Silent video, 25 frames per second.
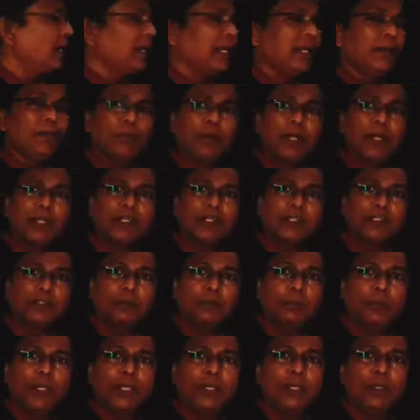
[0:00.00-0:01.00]
a
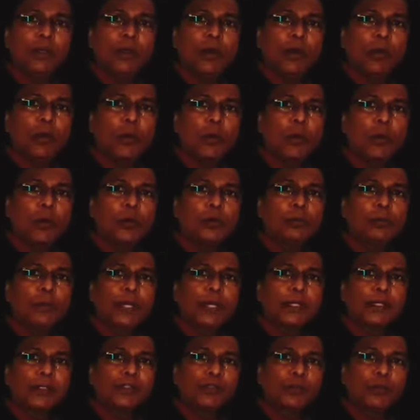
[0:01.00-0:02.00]
minus b whole
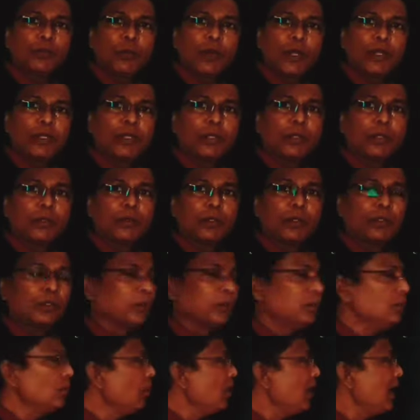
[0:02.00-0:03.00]
bracket square equal
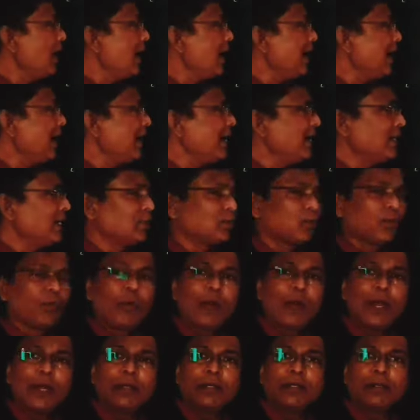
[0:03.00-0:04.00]
to a
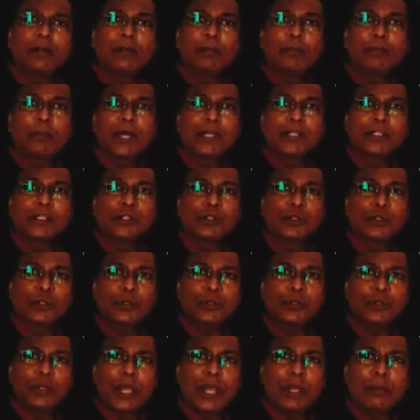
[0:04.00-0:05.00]
square minus
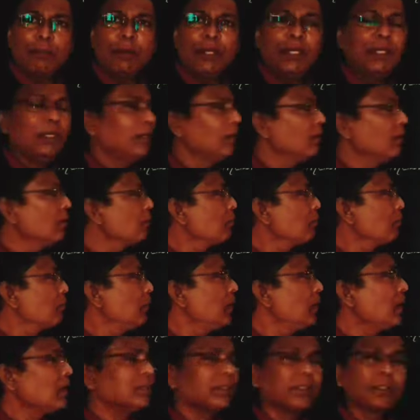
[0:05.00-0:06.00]
2ab
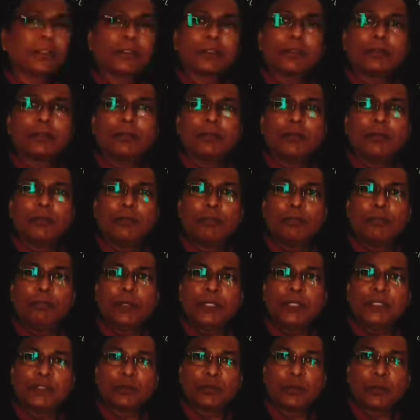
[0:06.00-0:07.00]
plus
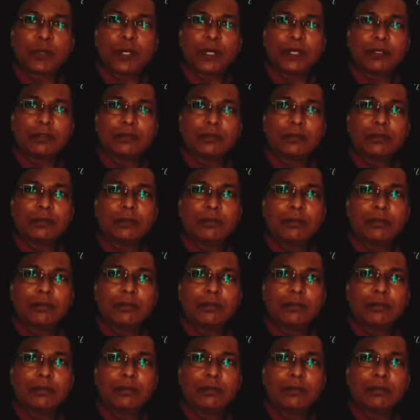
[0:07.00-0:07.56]
b square.